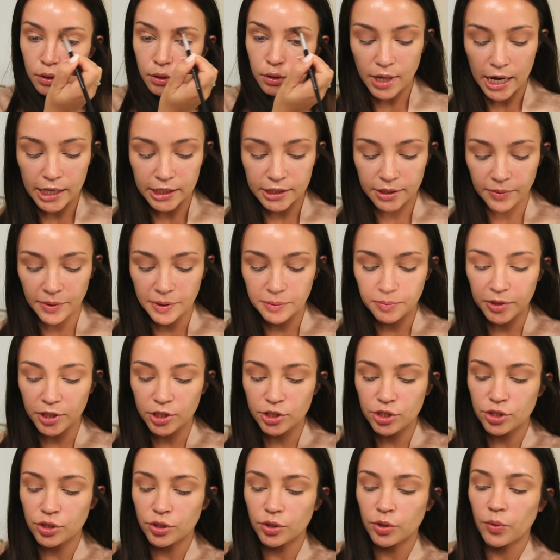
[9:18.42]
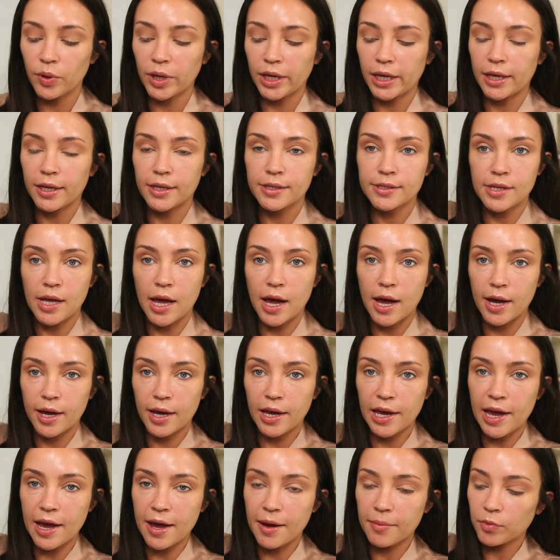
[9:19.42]
Next, what I'm going to do is I
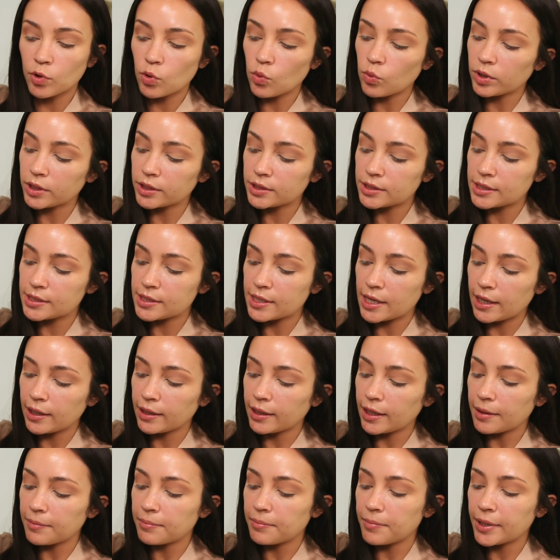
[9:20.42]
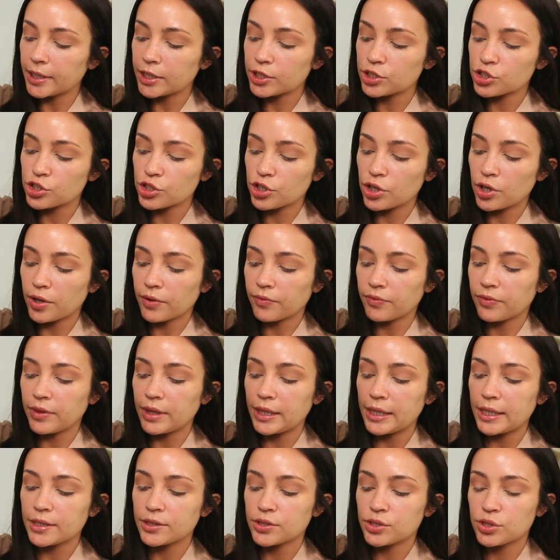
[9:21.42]
am going to take a mixture of
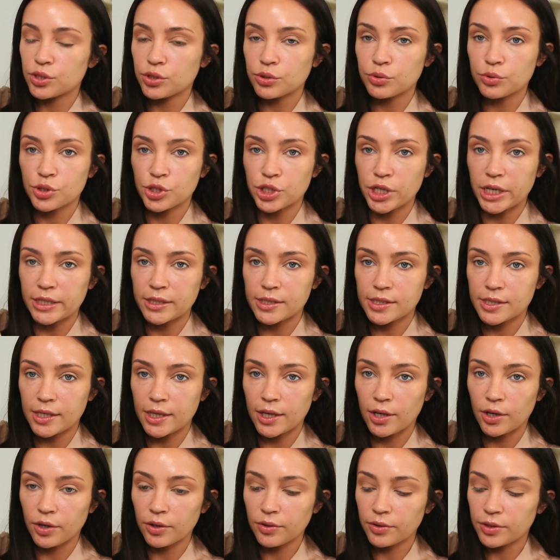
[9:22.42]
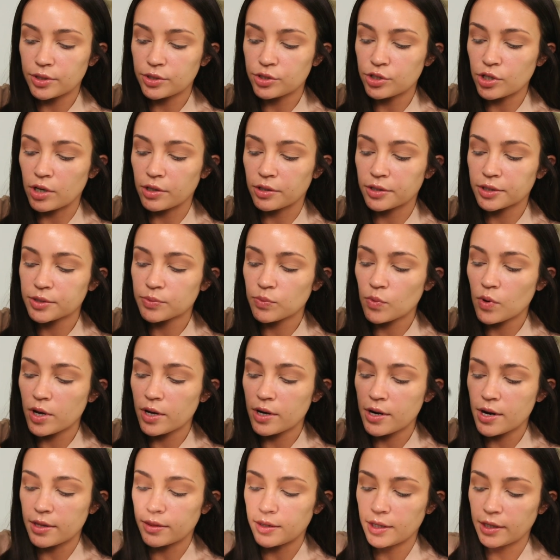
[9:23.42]
these two shades here, the darkest
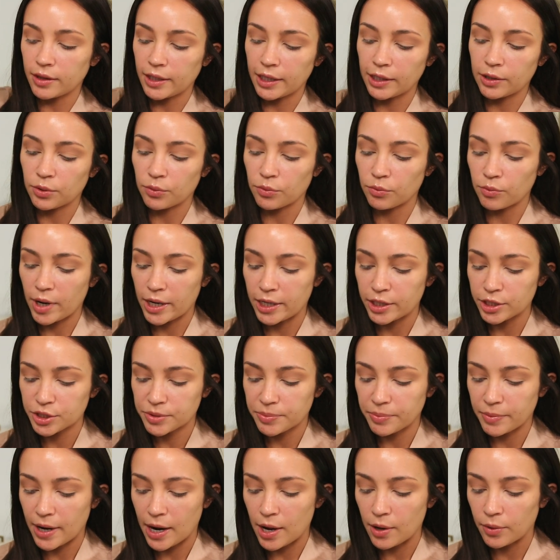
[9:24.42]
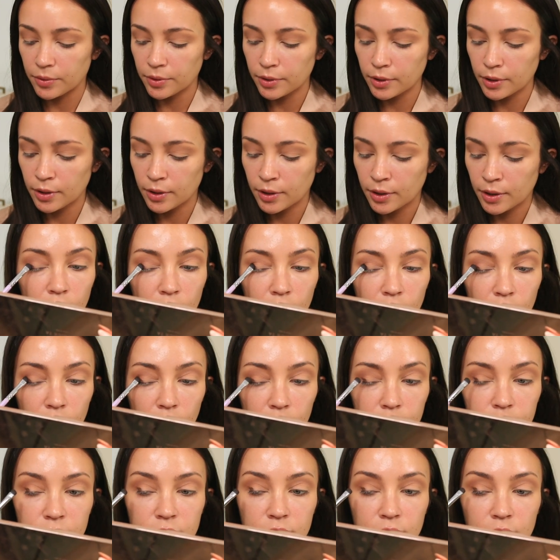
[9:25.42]
one and then like the reddish brown. And
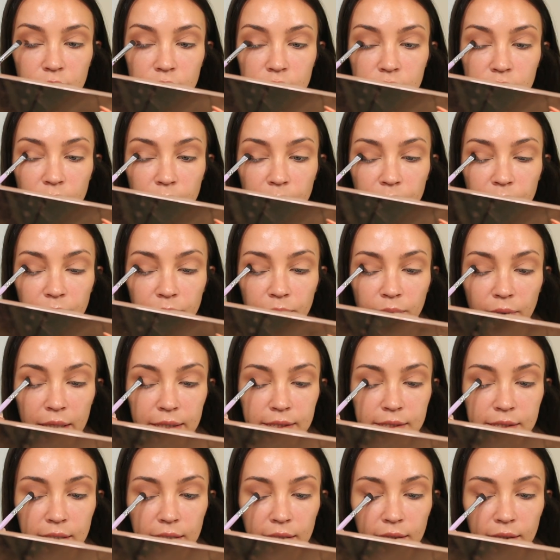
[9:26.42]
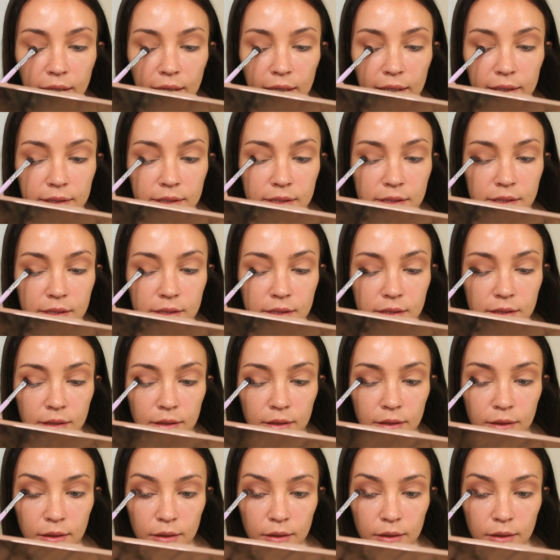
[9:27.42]
I'm just going to start pressing this